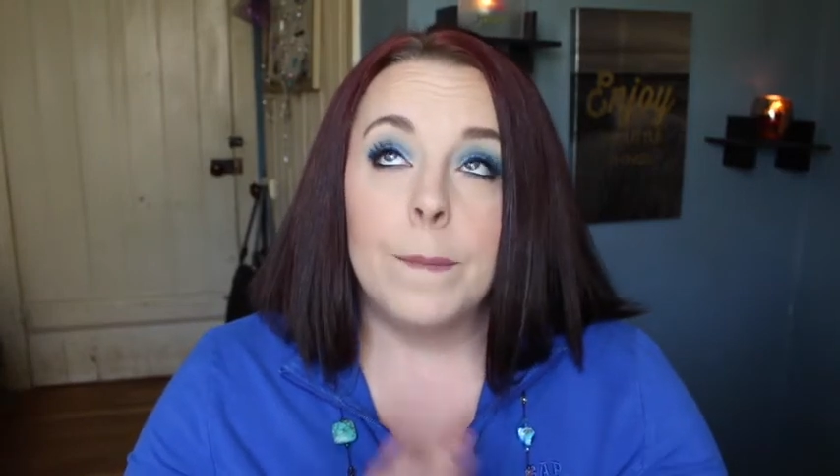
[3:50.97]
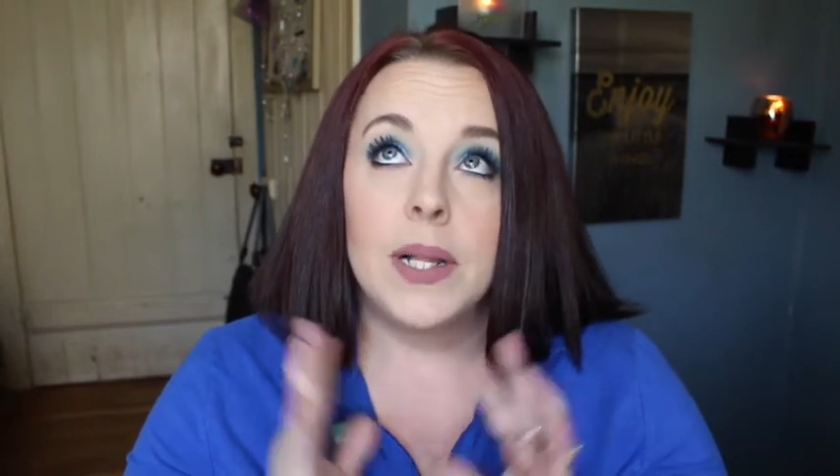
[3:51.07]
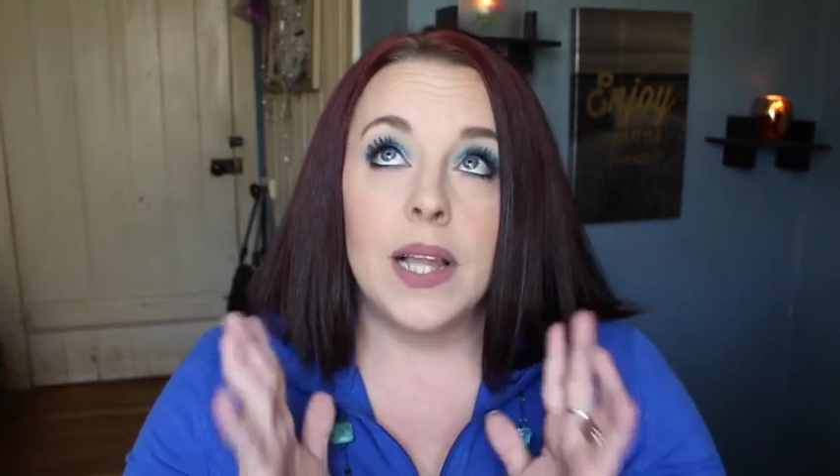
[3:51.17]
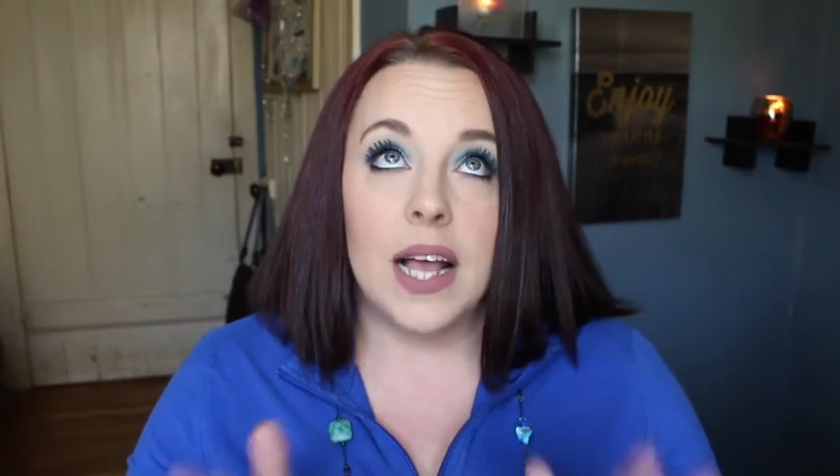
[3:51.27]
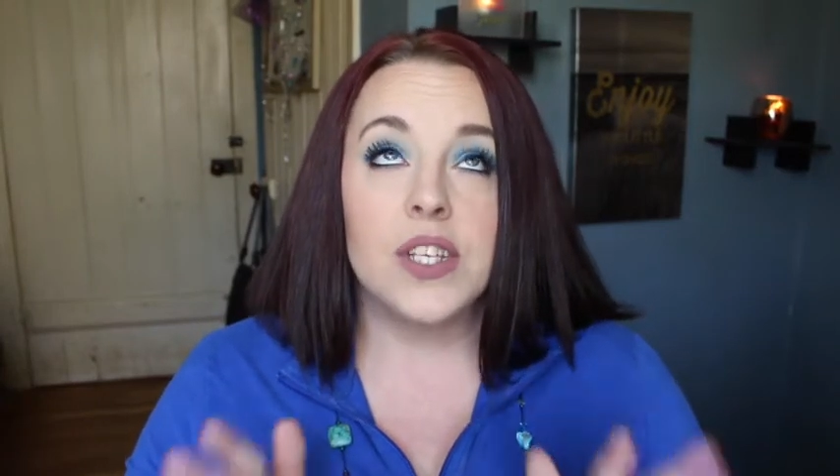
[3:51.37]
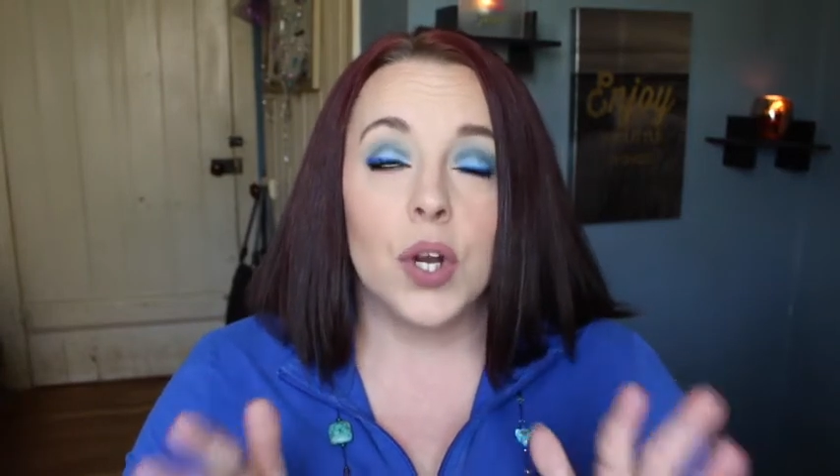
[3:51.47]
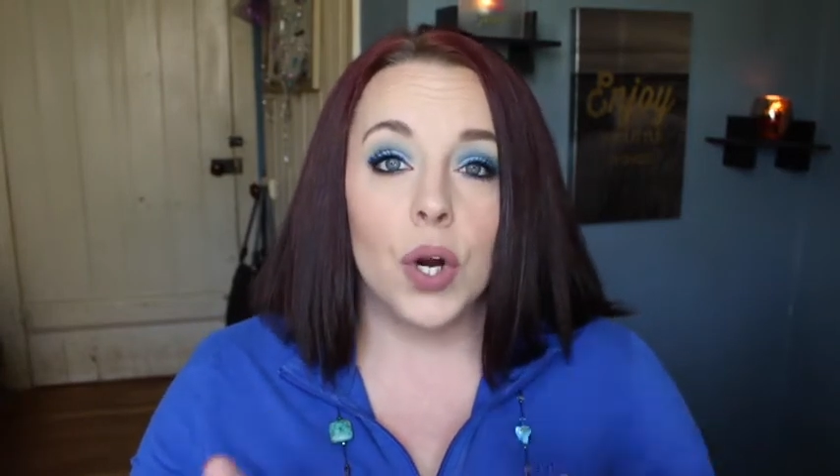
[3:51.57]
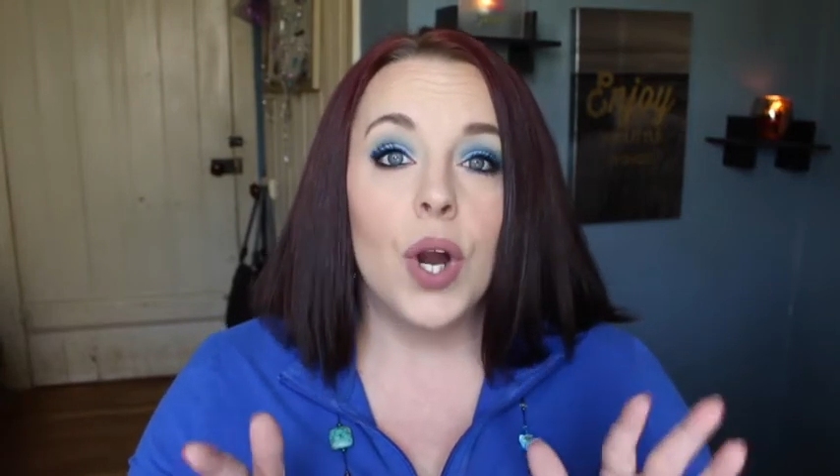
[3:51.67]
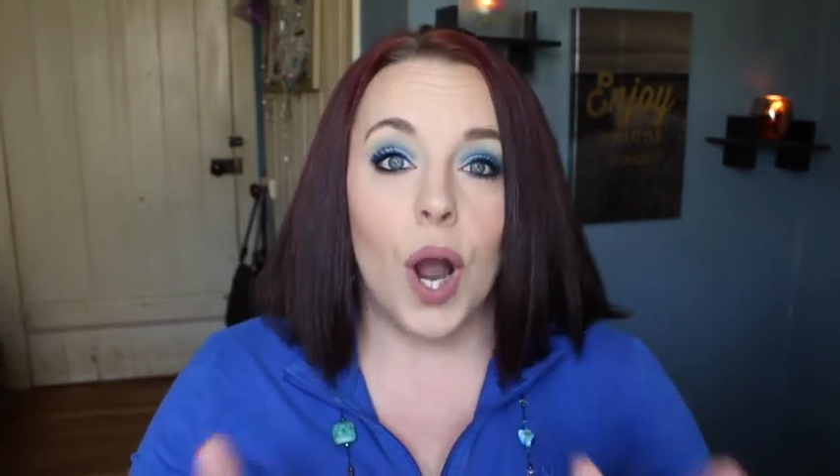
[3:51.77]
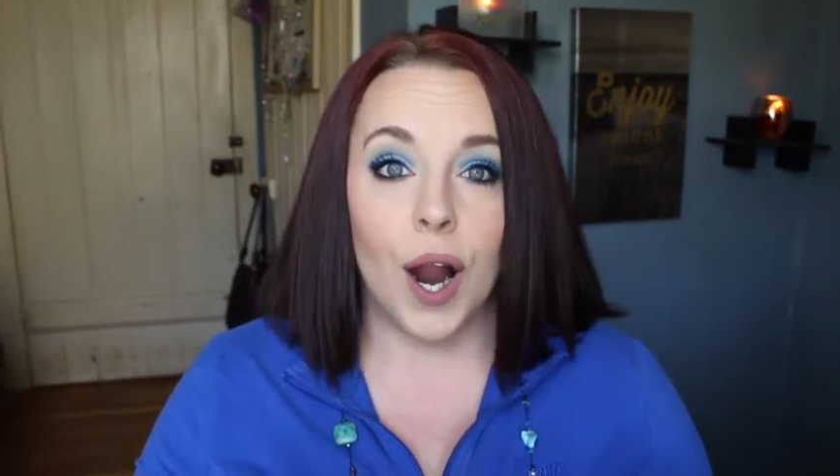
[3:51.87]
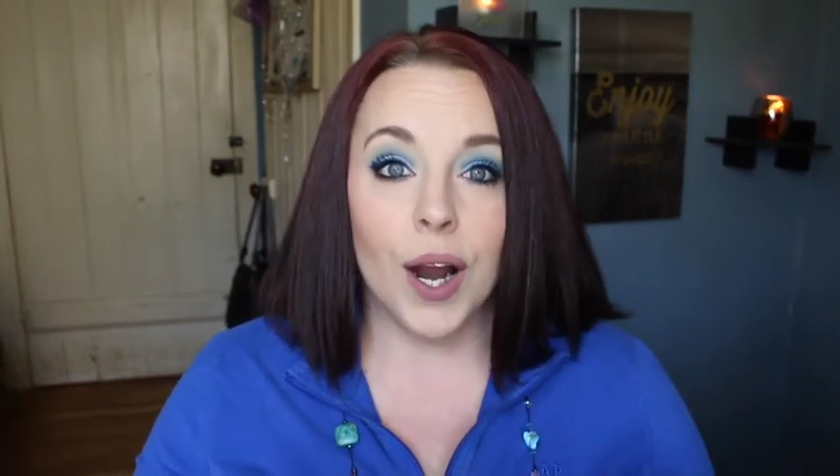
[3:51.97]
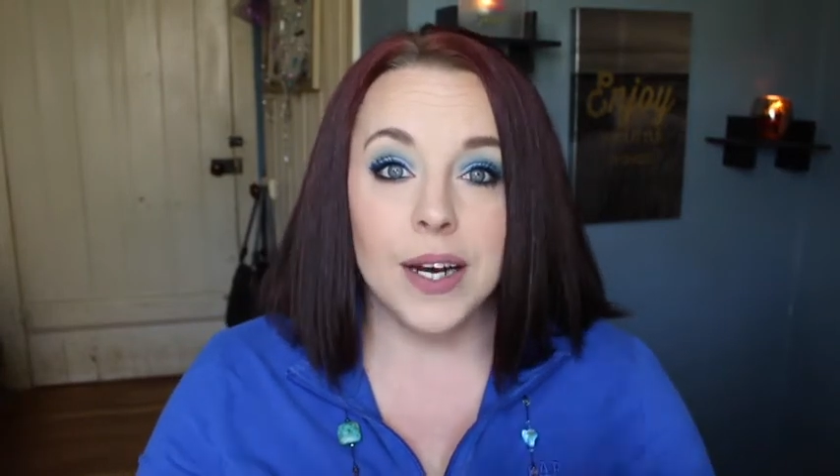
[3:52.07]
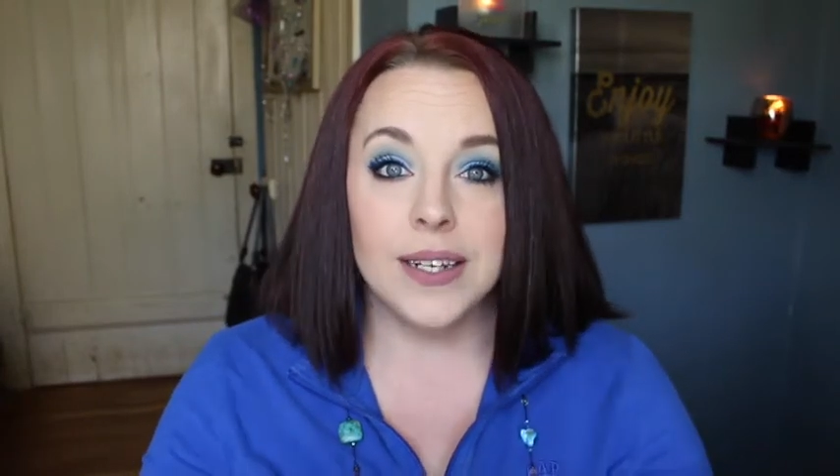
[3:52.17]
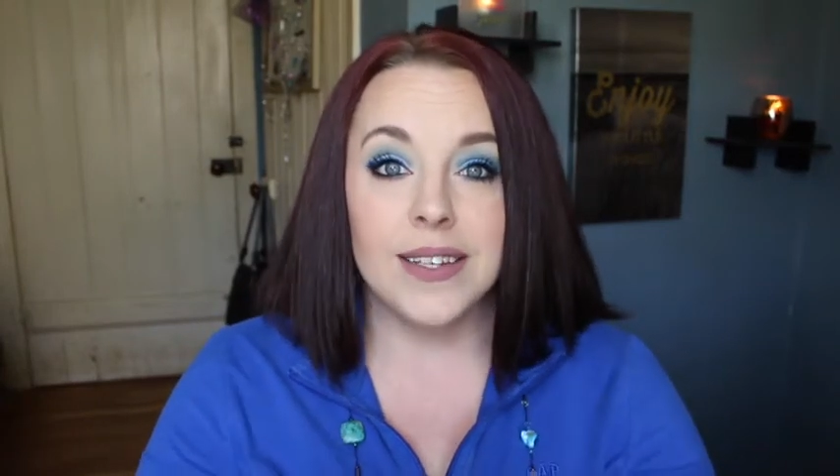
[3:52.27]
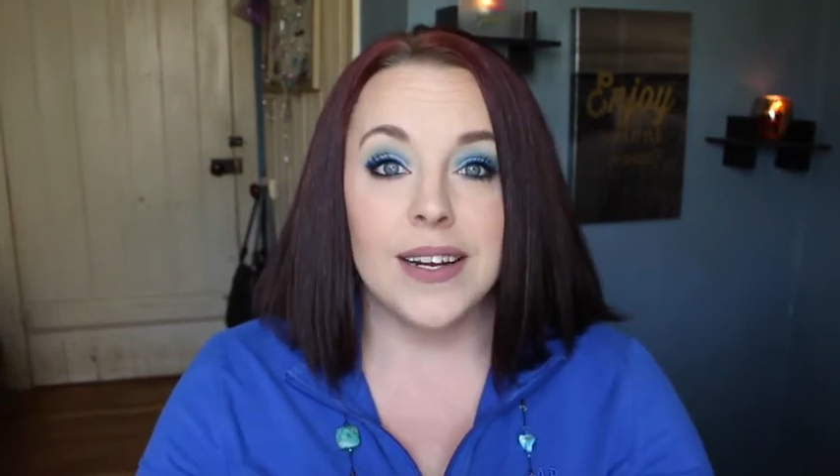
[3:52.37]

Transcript: bless her heart,